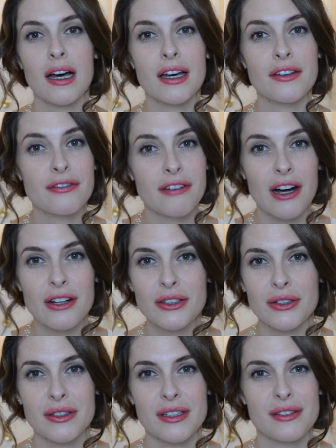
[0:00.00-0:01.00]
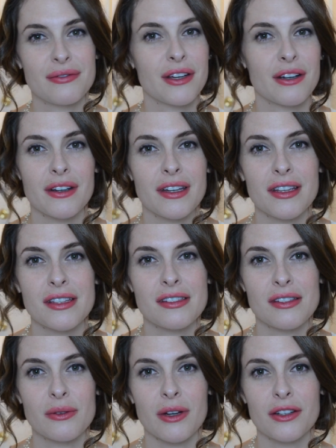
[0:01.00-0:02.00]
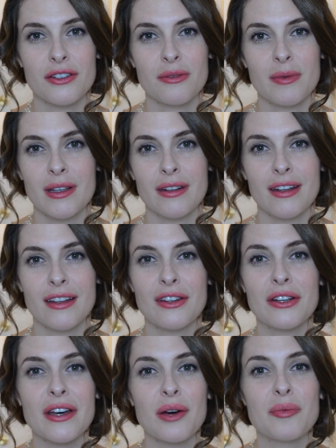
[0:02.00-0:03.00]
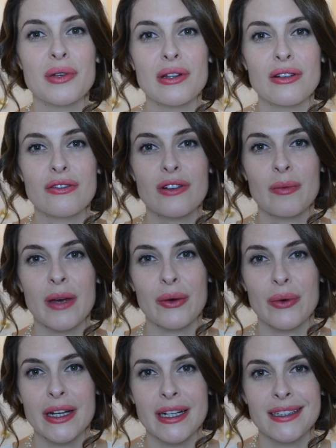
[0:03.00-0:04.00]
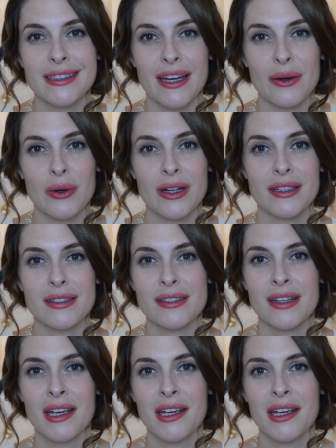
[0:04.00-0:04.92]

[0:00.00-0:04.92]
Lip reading: I followed this very easy regimen, and look how beautiful my wedding day was.